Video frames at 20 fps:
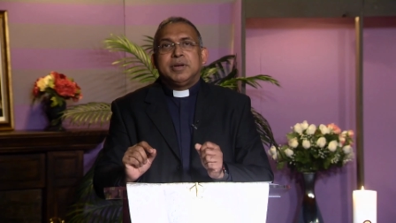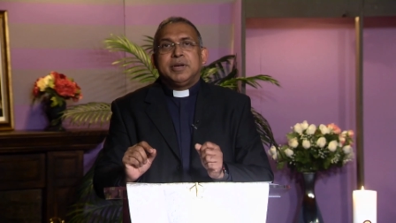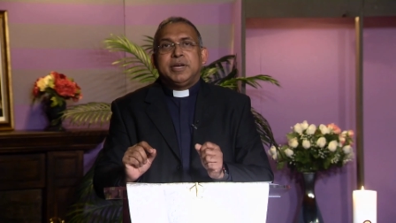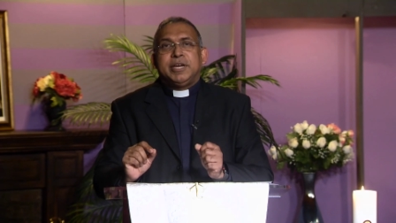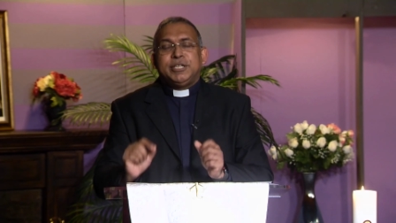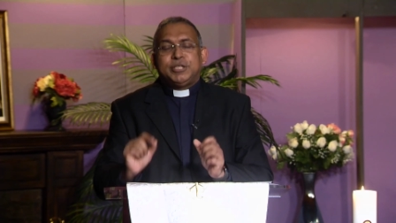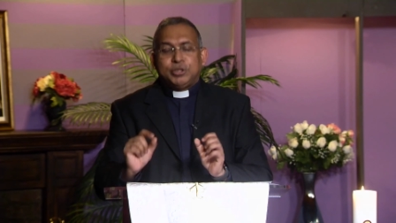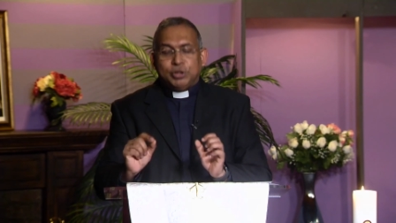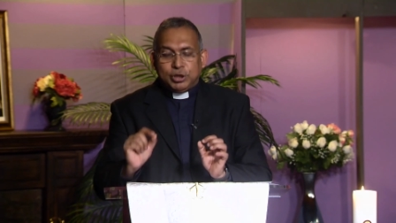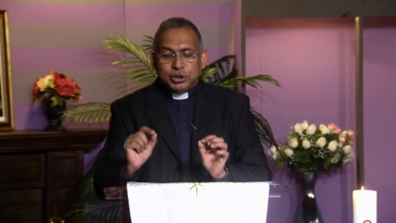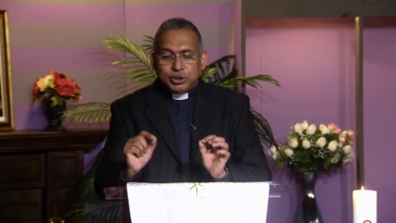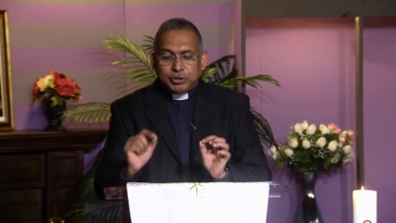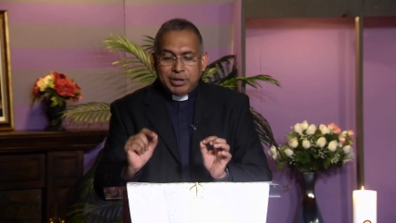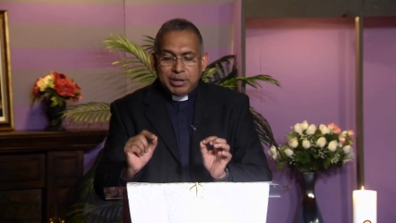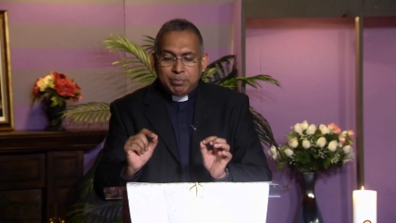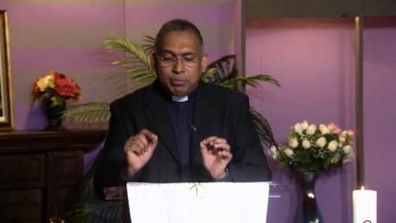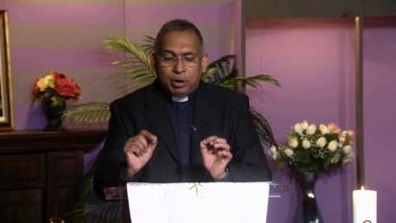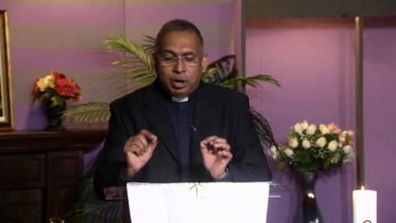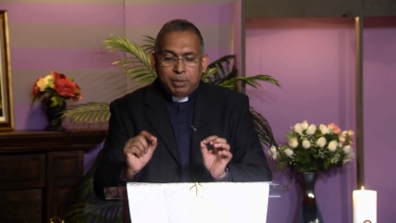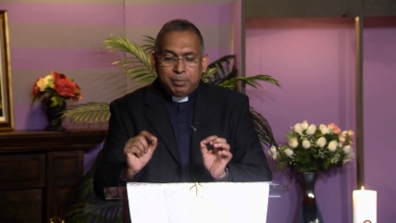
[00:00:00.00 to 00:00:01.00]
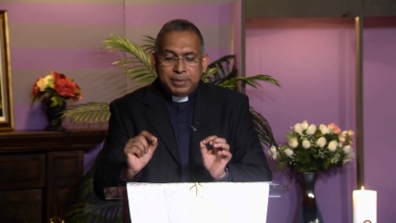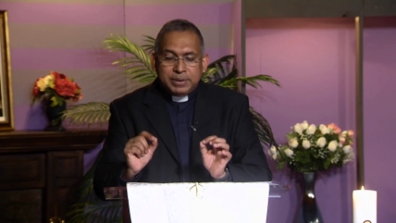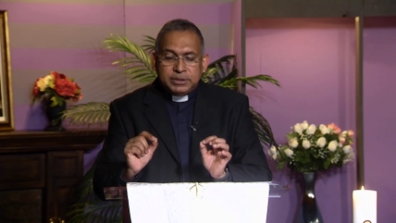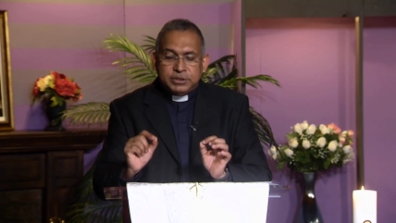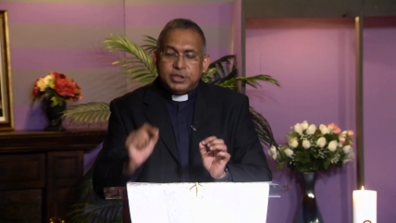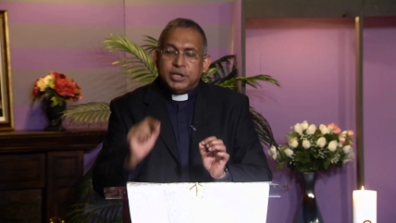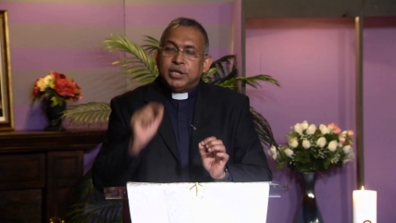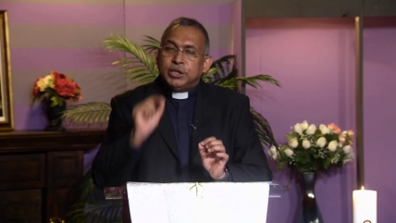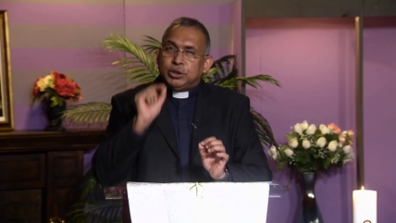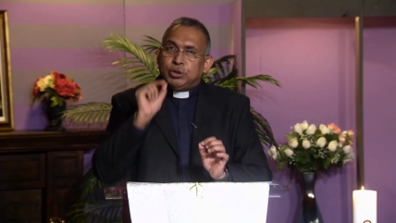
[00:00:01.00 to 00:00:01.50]
it's also a moment
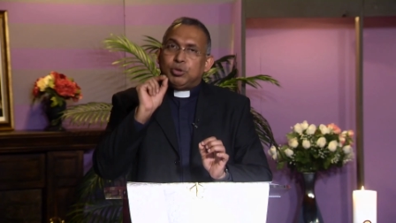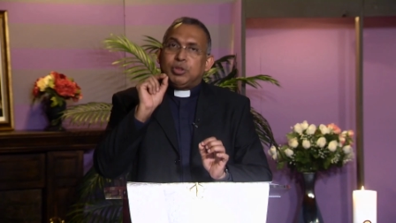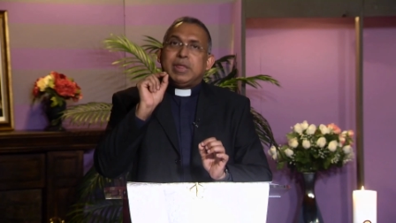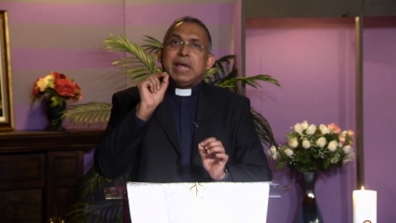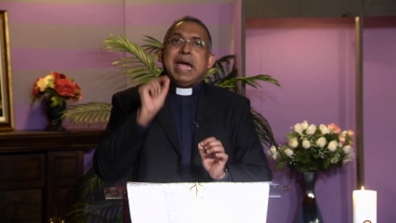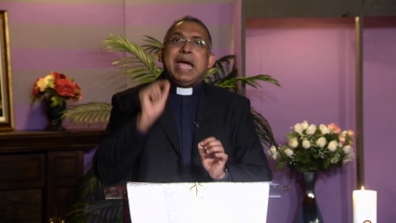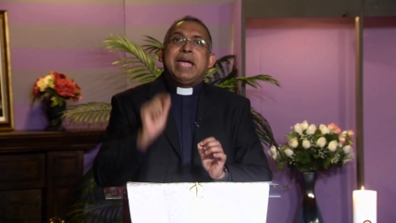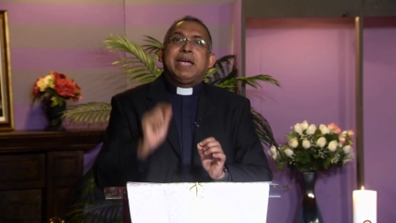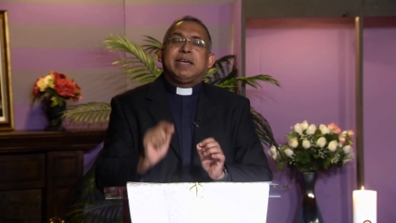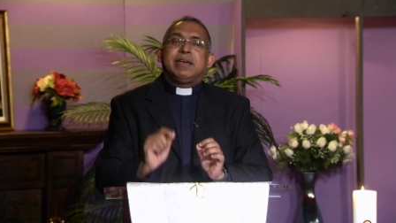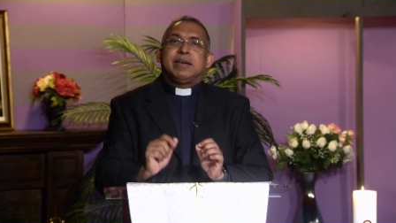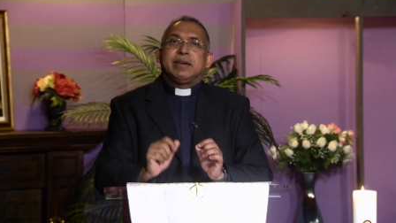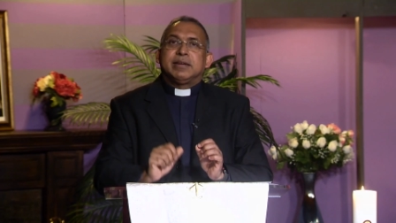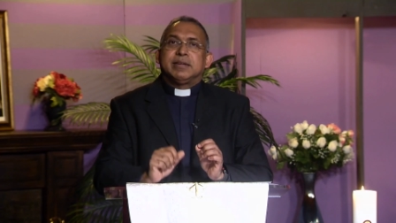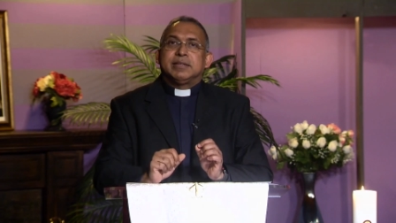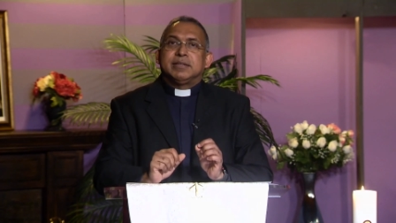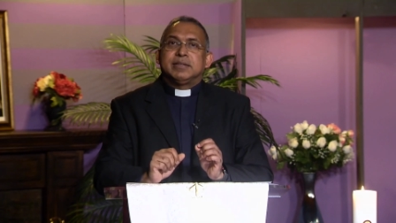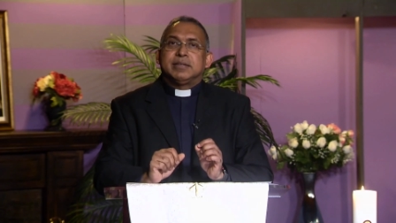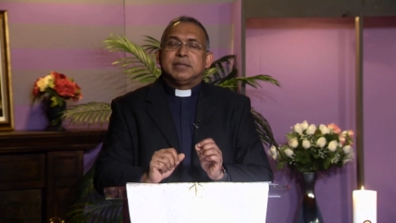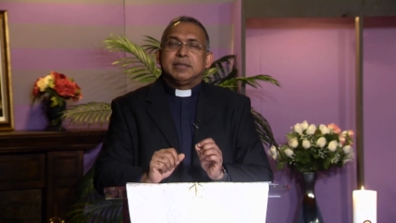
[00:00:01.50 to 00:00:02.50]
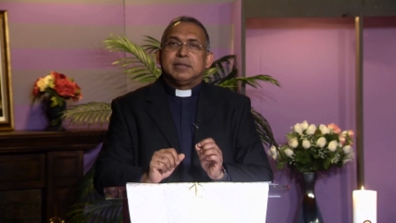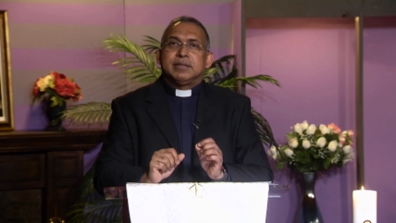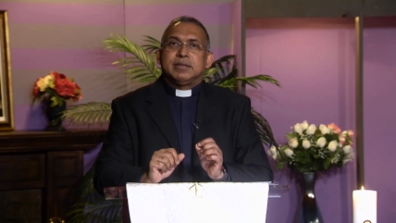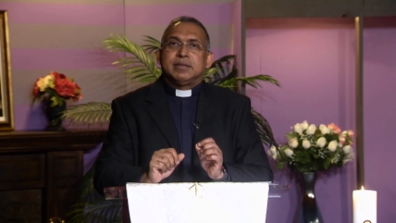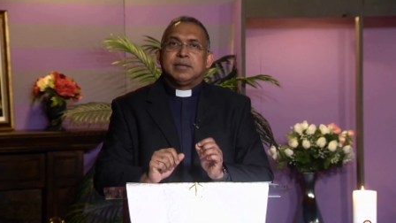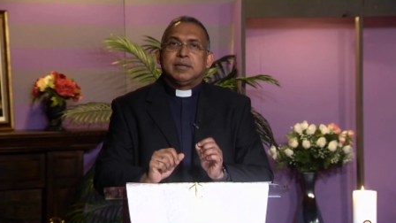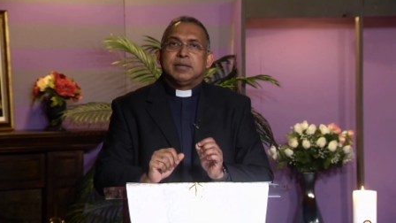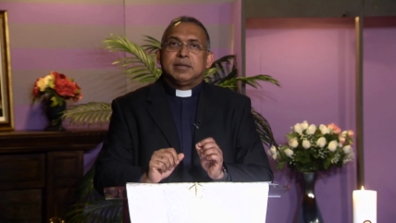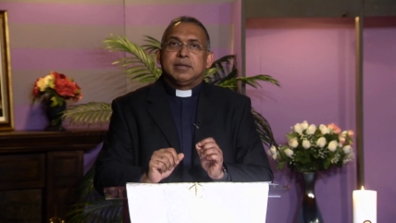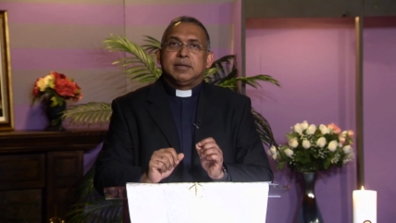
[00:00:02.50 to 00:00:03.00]
to thank.
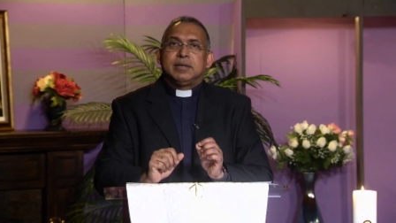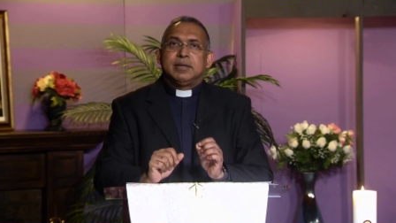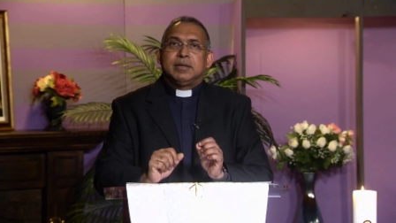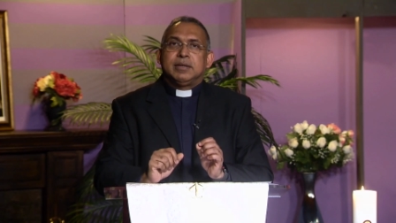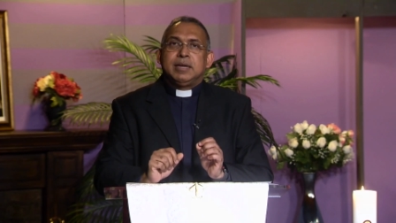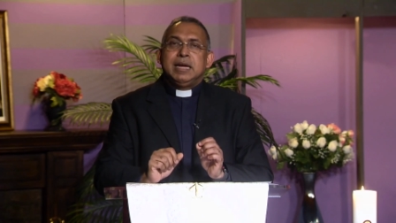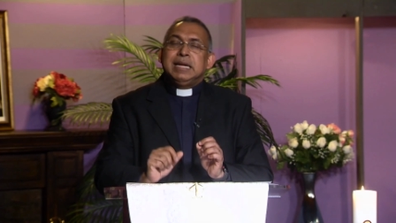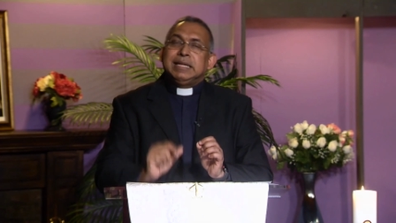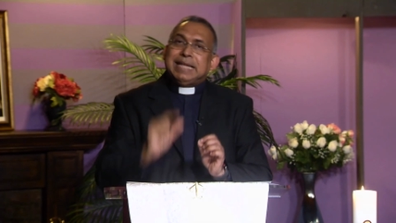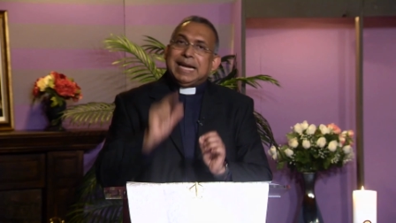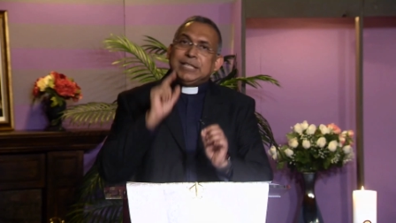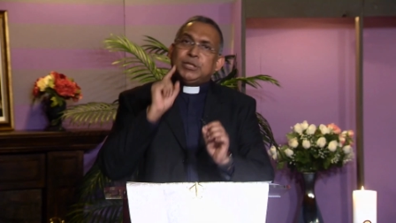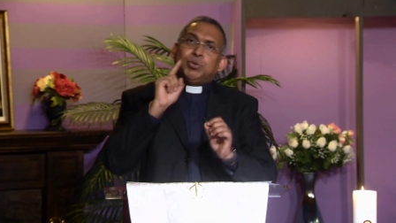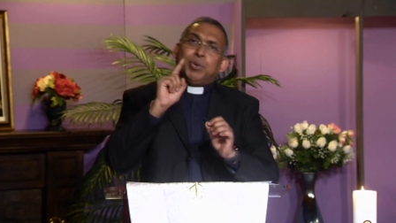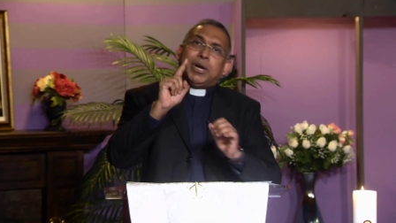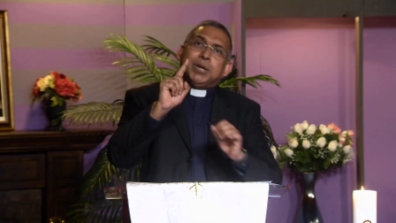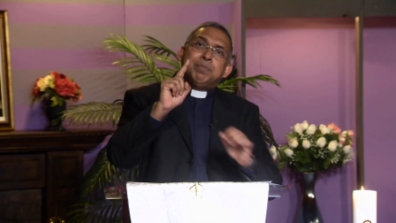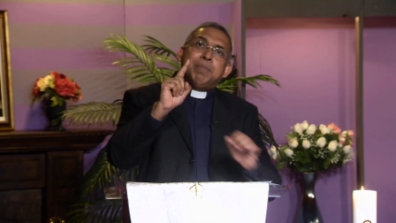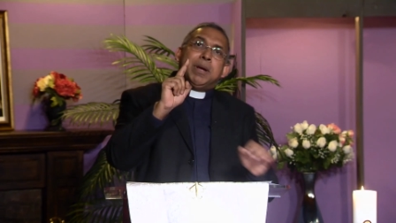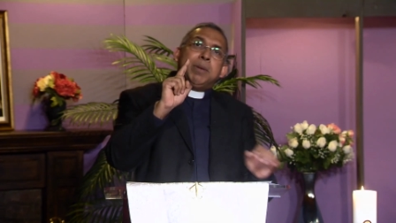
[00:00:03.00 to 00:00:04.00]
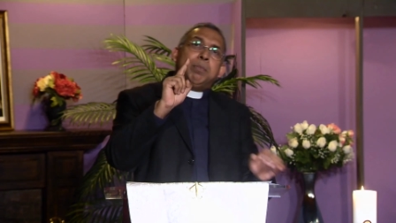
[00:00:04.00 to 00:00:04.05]
That's what my